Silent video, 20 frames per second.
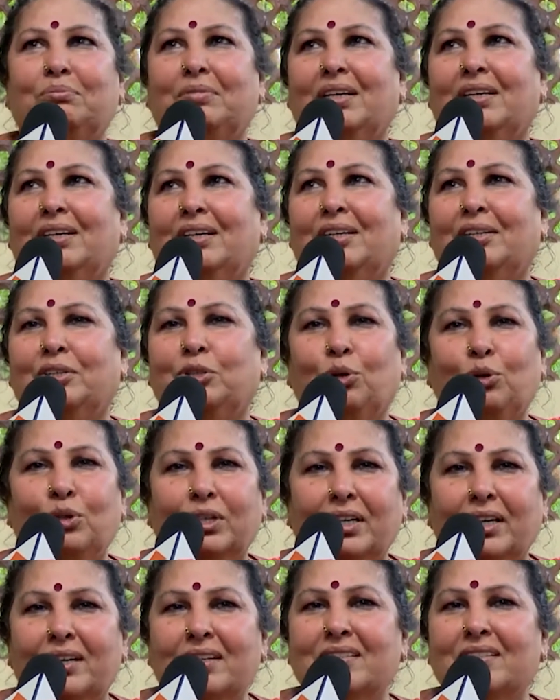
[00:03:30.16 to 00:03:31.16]
uh,
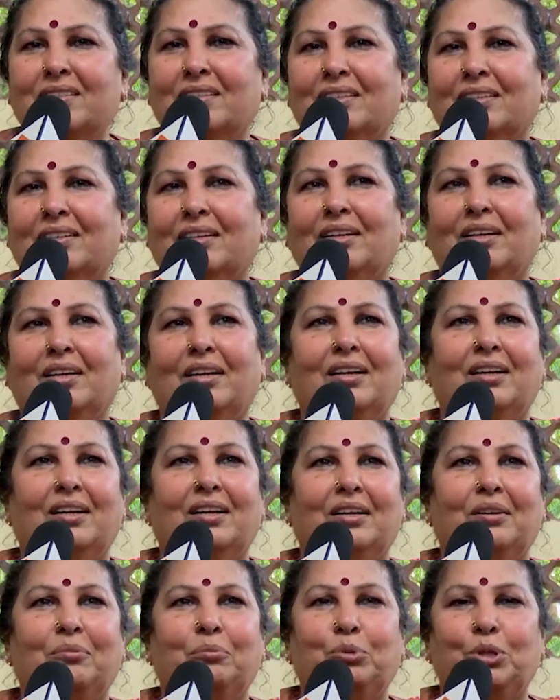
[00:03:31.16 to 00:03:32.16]
donors,
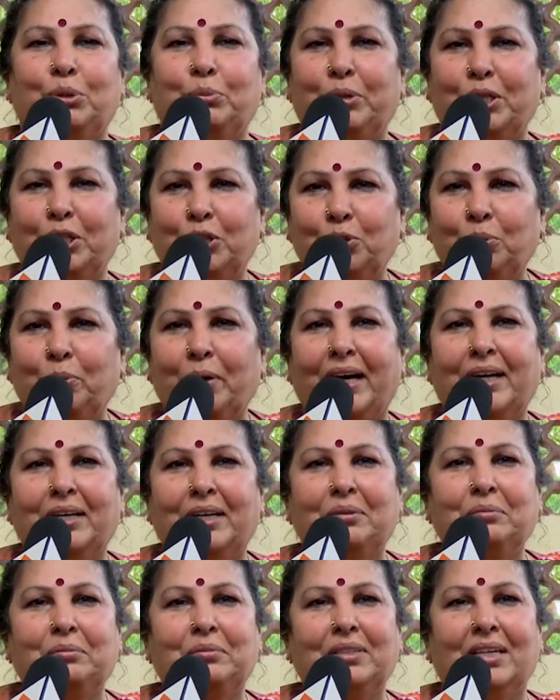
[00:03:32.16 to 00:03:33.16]
Bindu
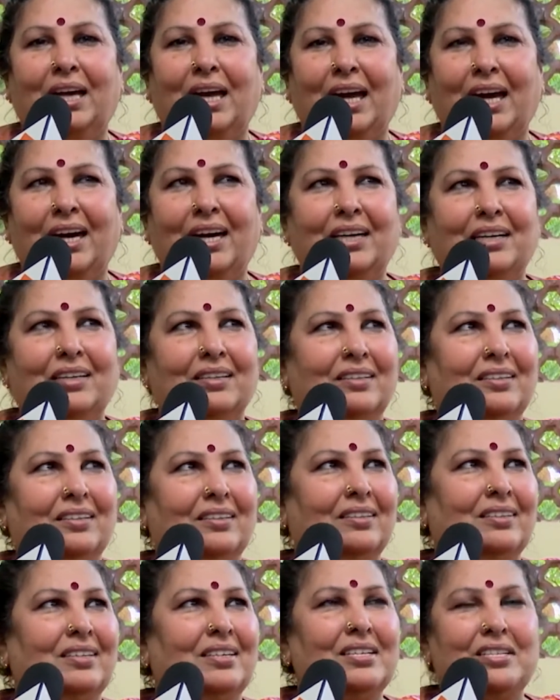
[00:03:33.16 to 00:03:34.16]
madam and
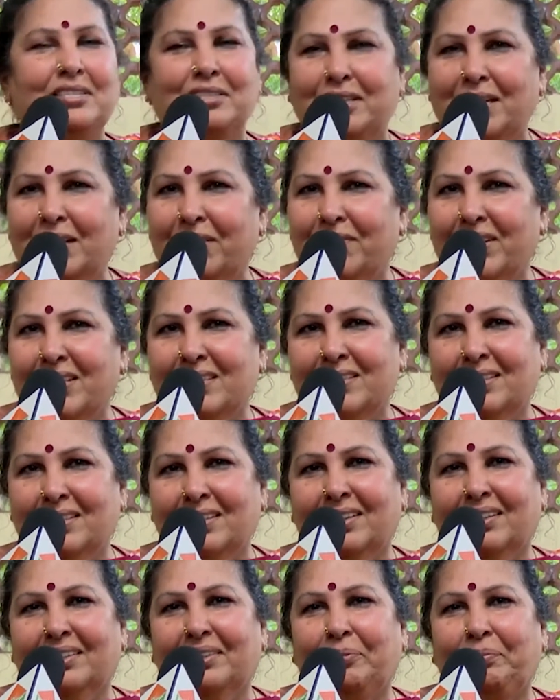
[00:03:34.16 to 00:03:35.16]
uh, Srinivas
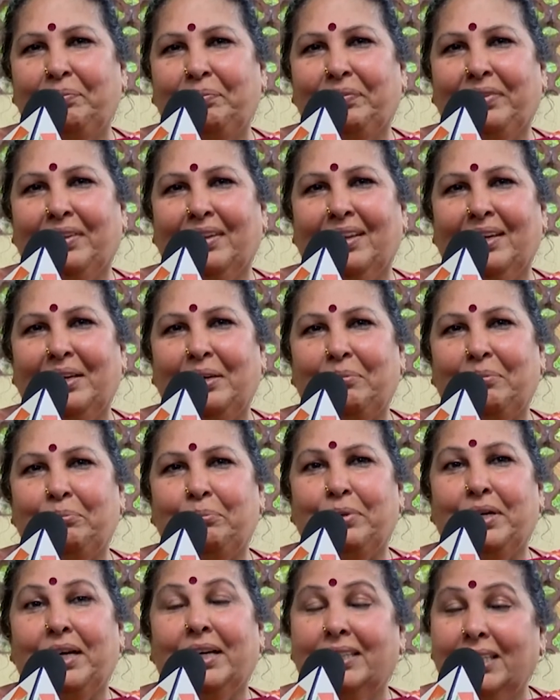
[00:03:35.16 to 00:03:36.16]
sir,
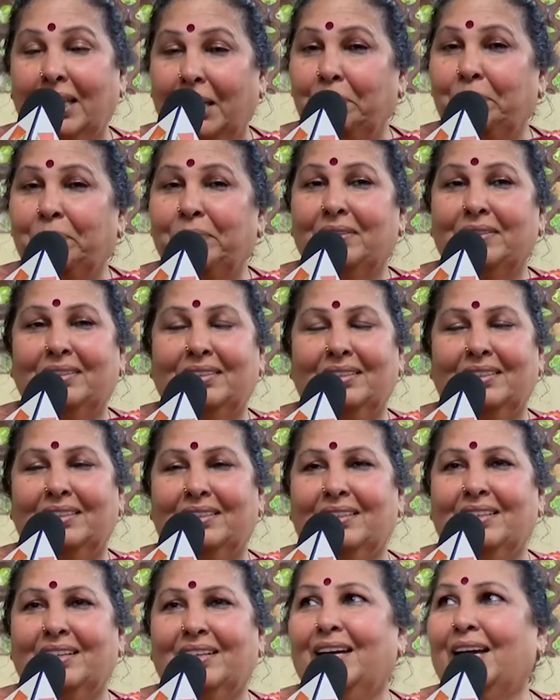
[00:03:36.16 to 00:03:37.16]
Pradeep,
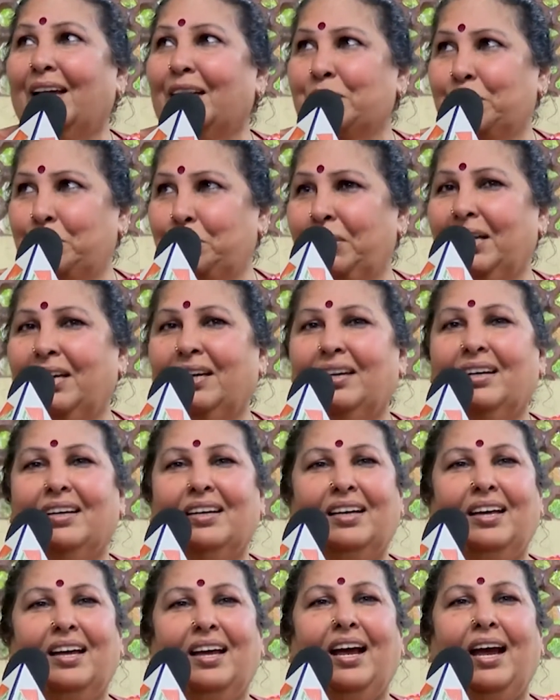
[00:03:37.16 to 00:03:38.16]
Lakshmi
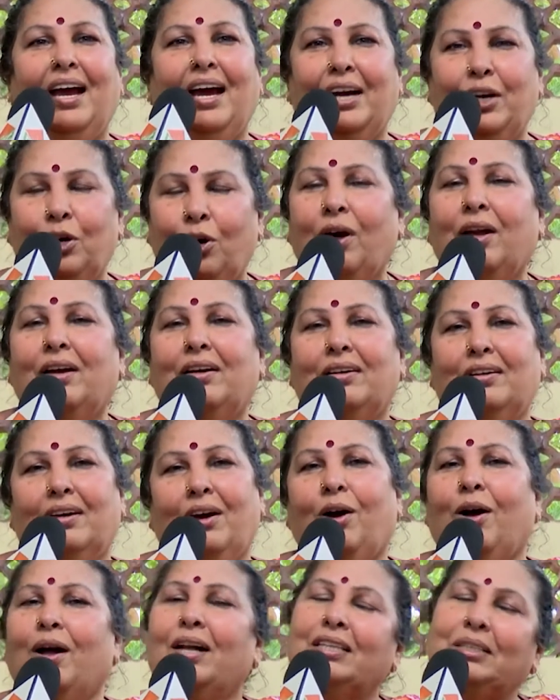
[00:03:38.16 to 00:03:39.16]
and all,
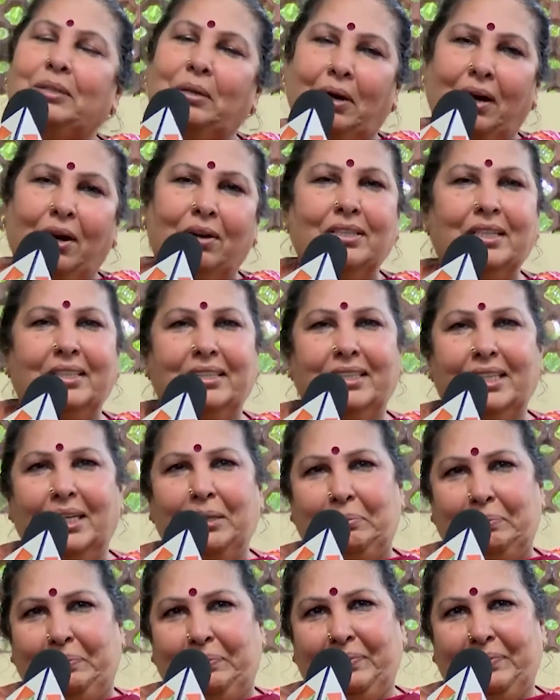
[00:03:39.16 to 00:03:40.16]
all, the, all the team.